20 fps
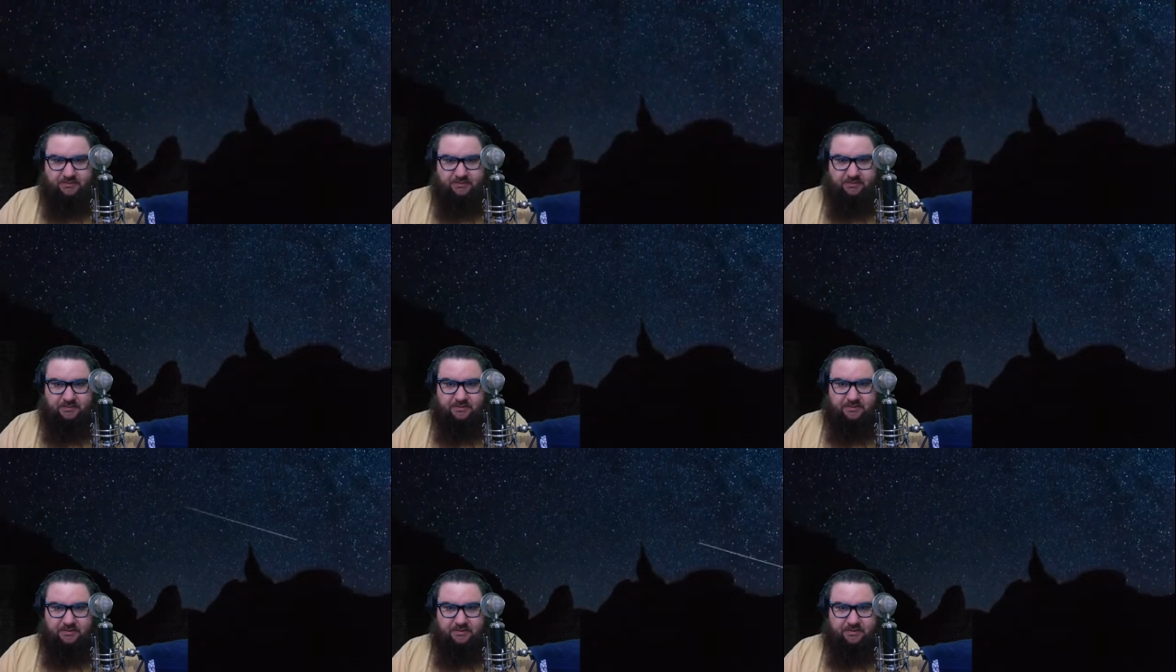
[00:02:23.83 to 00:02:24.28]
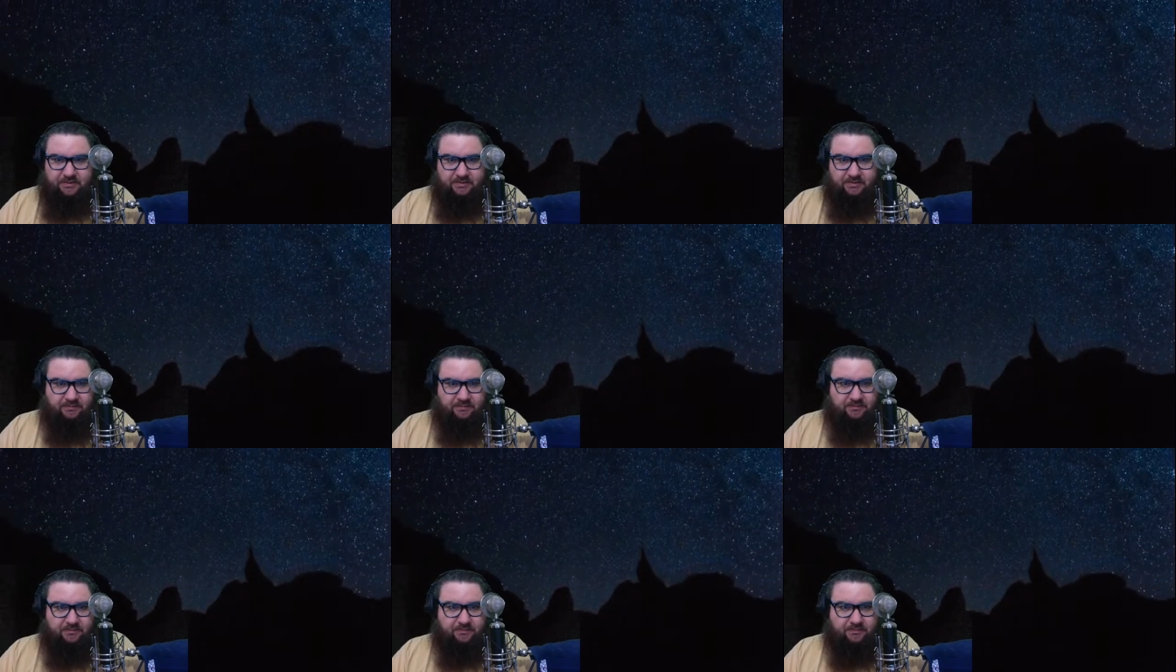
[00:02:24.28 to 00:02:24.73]
Yeah.
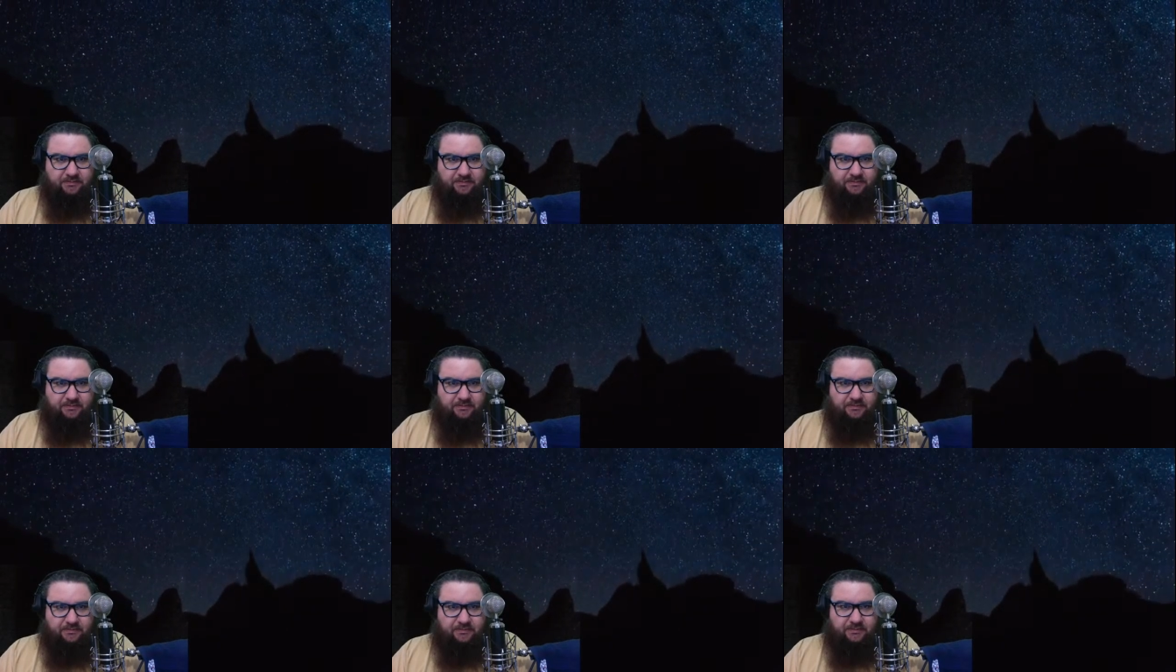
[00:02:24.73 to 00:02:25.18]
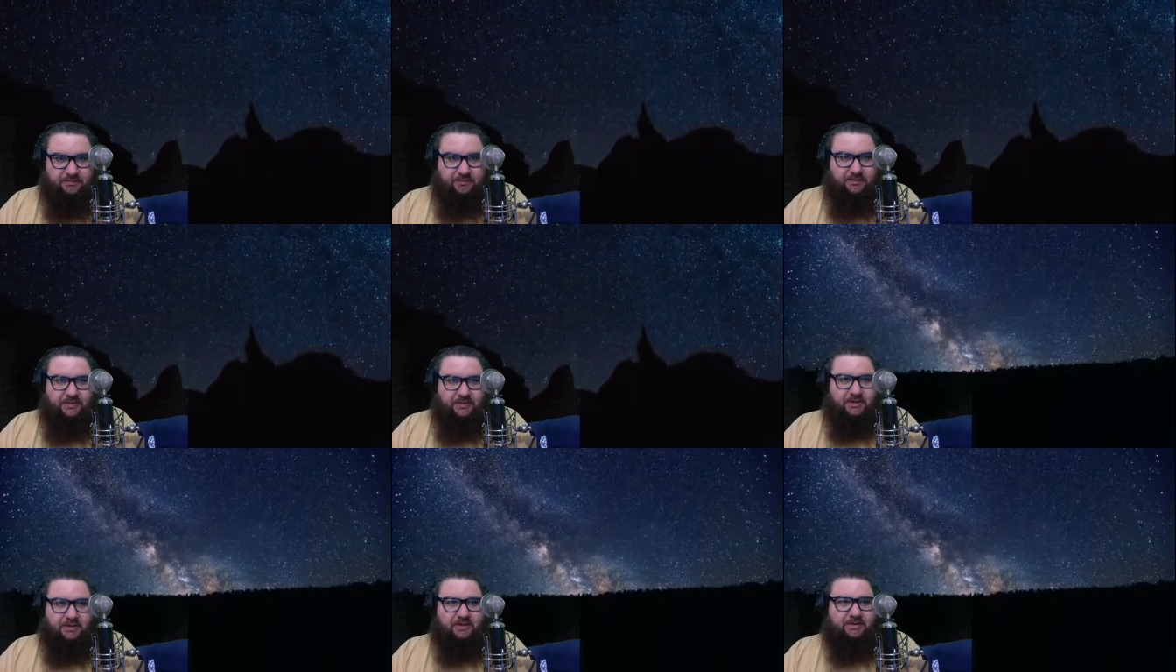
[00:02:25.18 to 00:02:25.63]

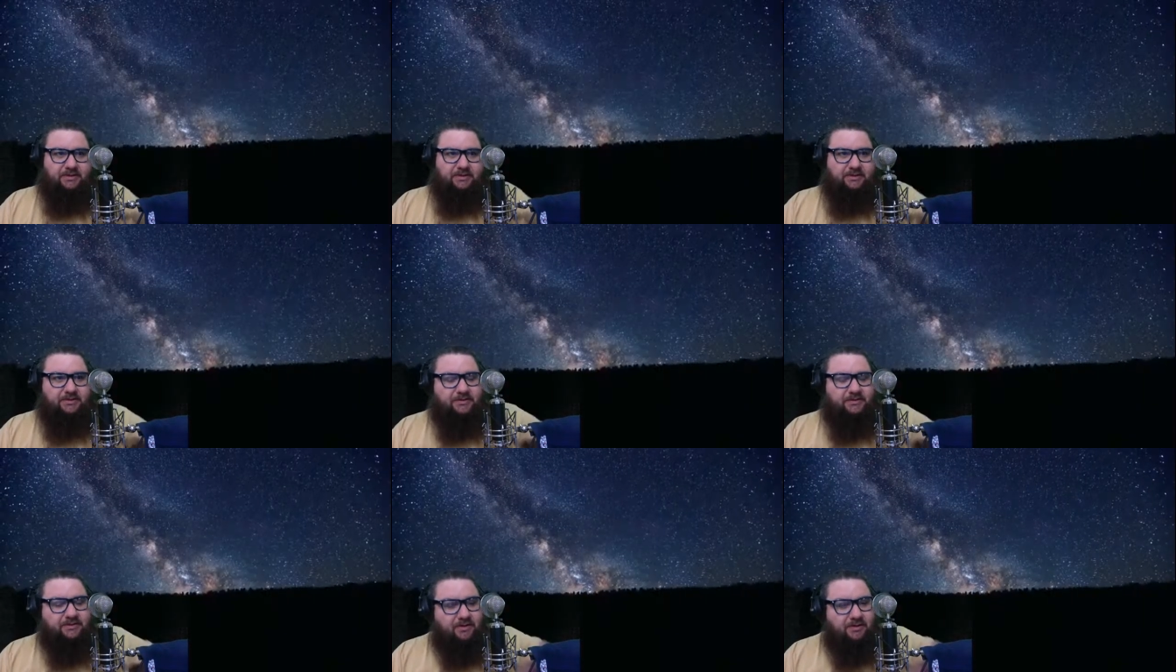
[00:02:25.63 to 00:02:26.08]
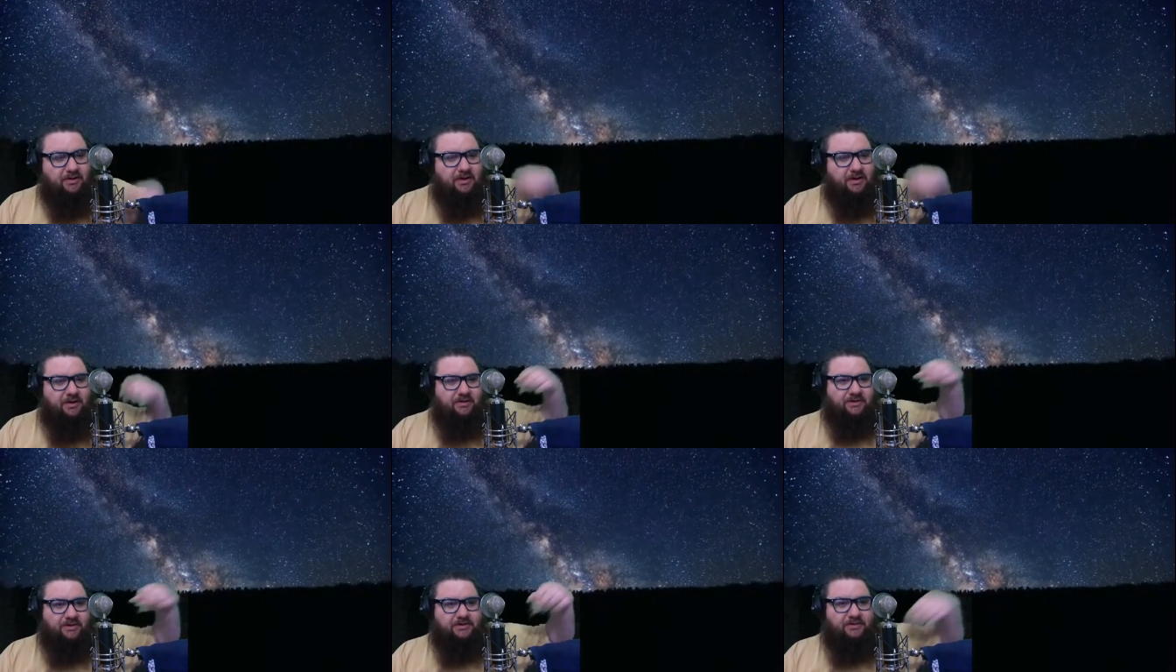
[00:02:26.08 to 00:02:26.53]
And start
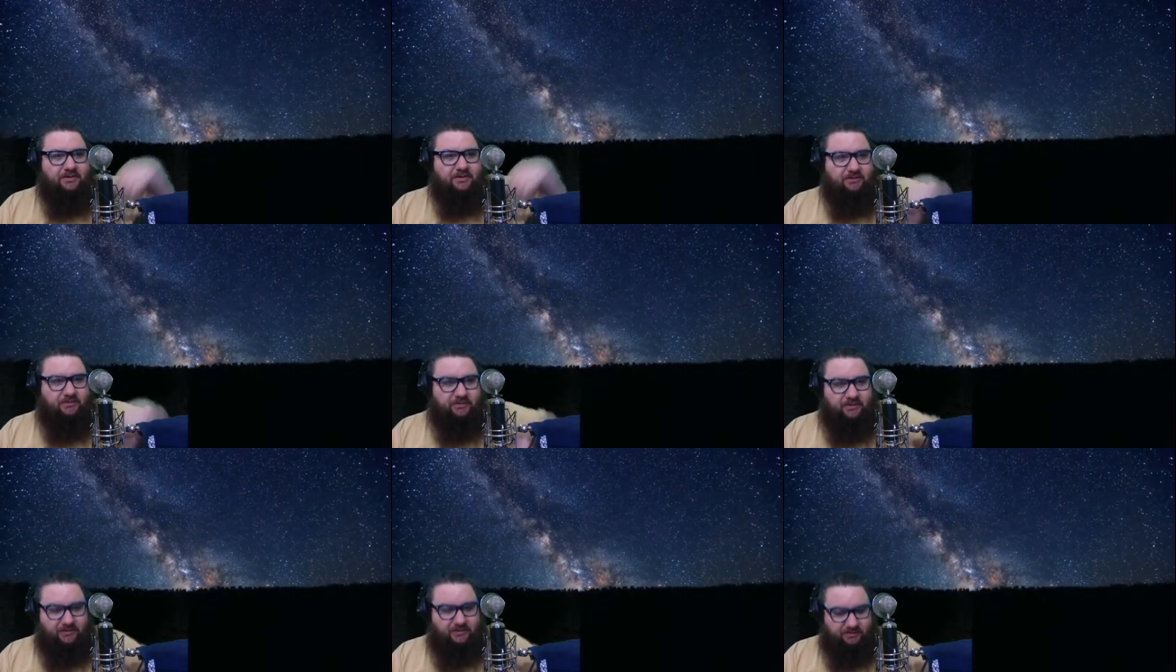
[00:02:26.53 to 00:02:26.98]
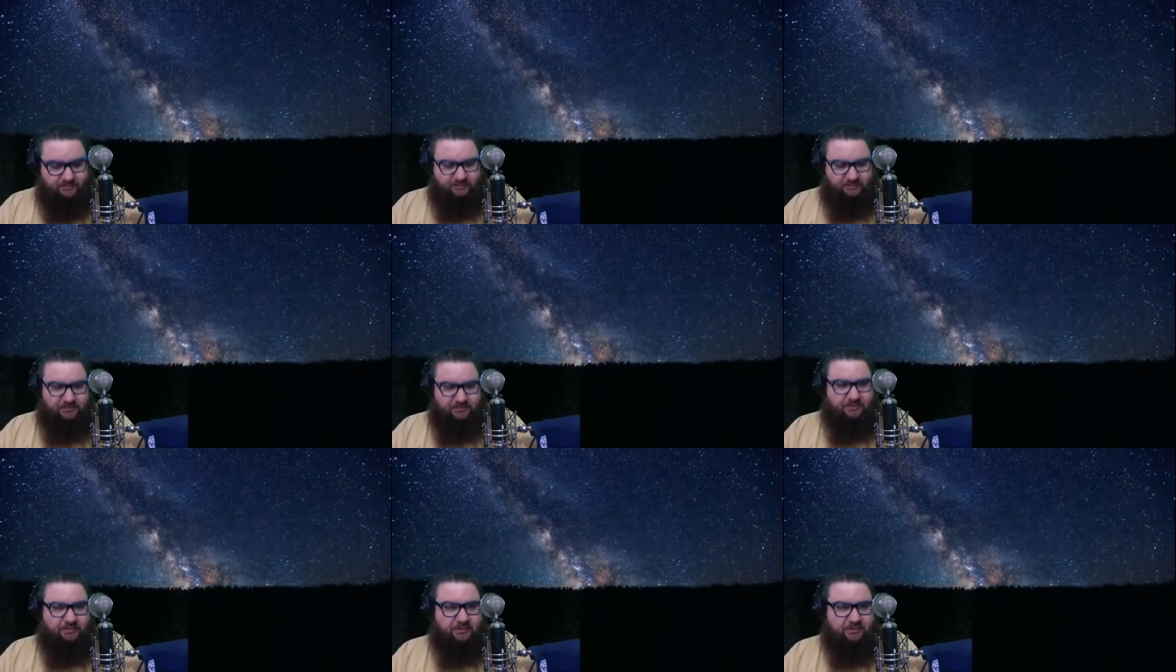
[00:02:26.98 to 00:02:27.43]
all this over. No,
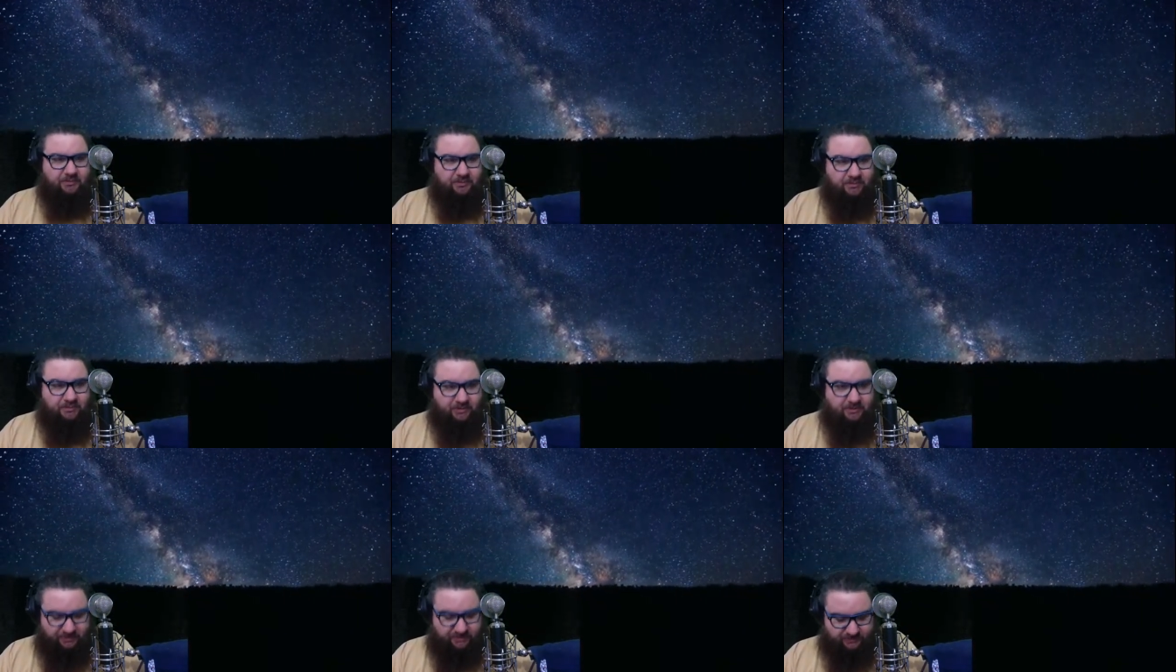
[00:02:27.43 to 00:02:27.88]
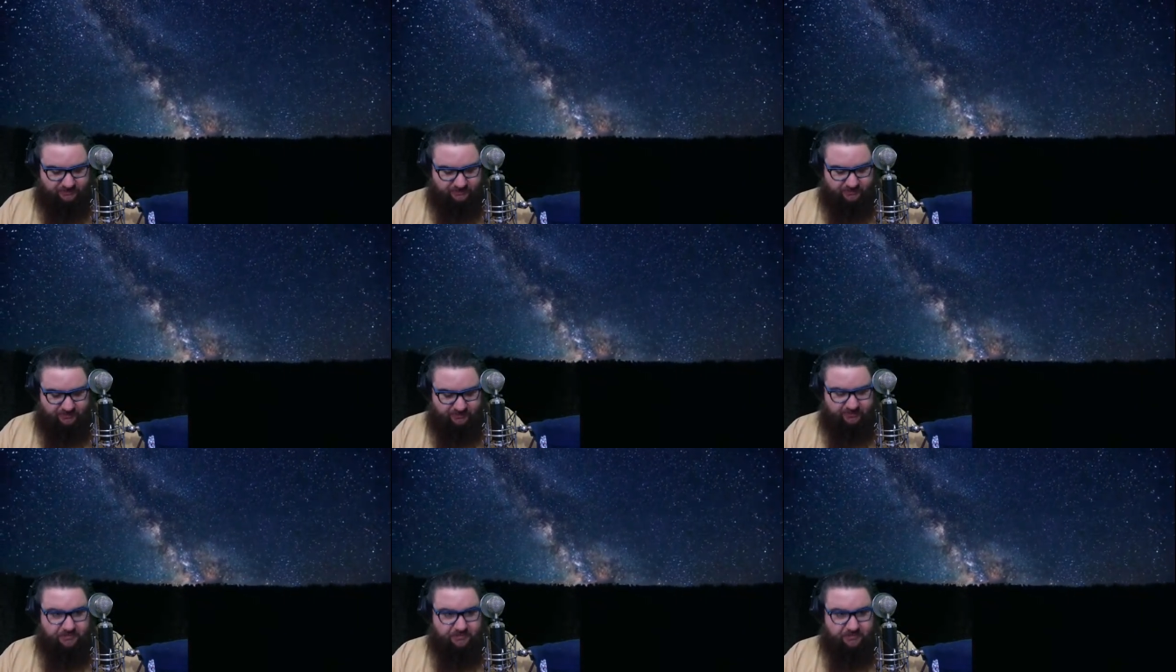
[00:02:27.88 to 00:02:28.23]
wrong answer.